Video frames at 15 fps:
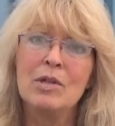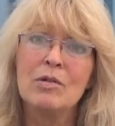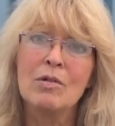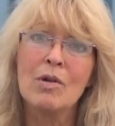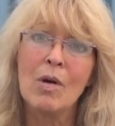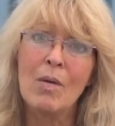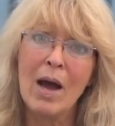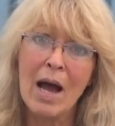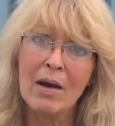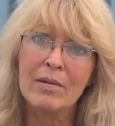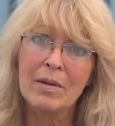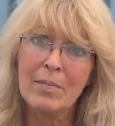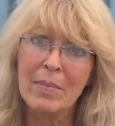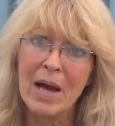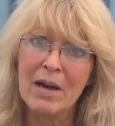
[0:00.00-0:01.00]
you go out and
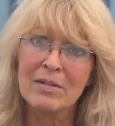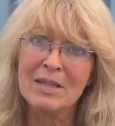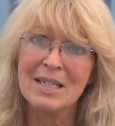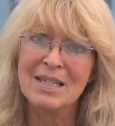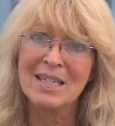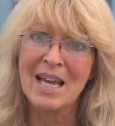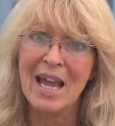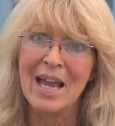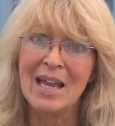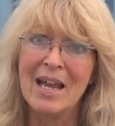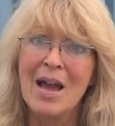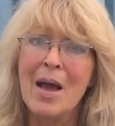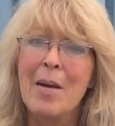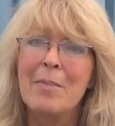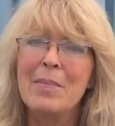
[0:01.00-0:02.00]
about today,
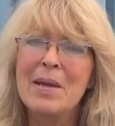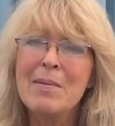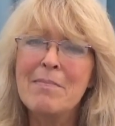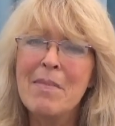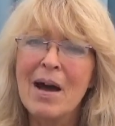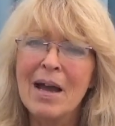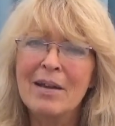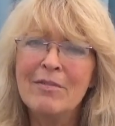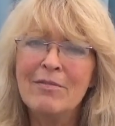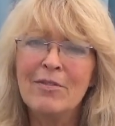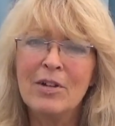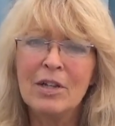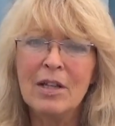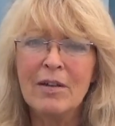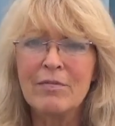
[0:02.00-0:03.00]
be
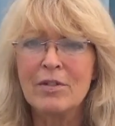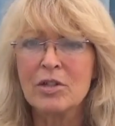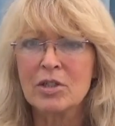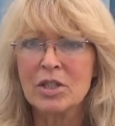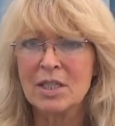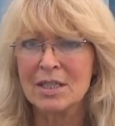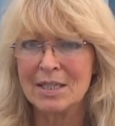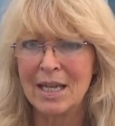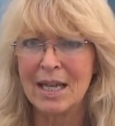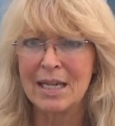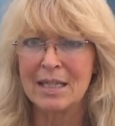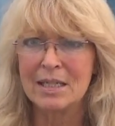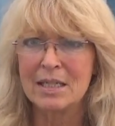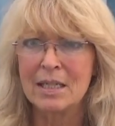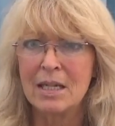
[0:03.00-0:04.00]
mindful of your
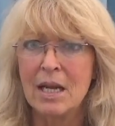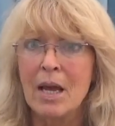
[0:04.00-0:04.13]
state.